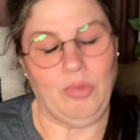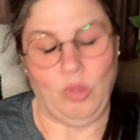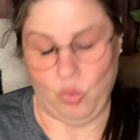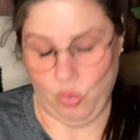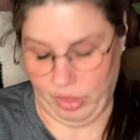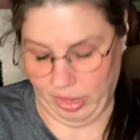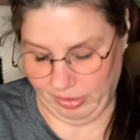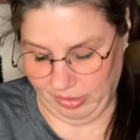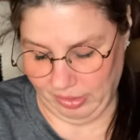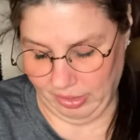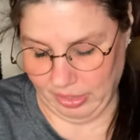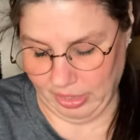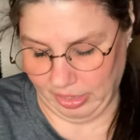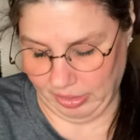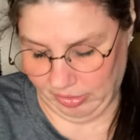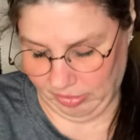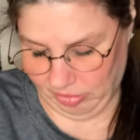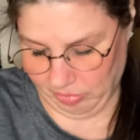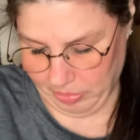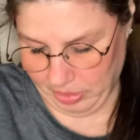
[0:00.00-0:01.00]
Ooh, that's a
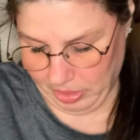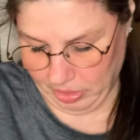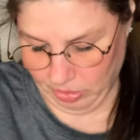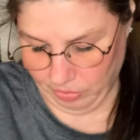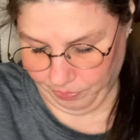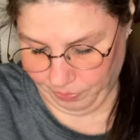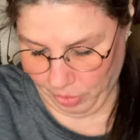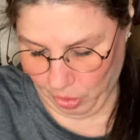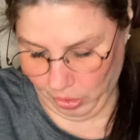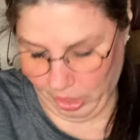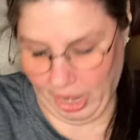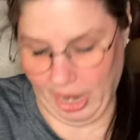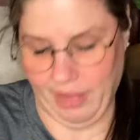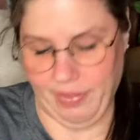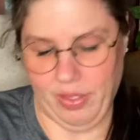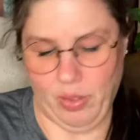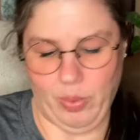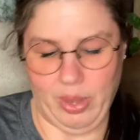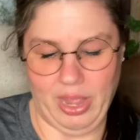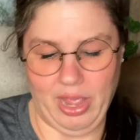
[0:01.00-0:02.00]
nice smell. Okay,
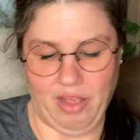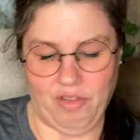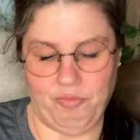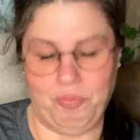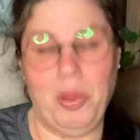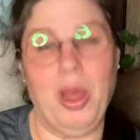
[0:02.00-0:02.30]
and then we have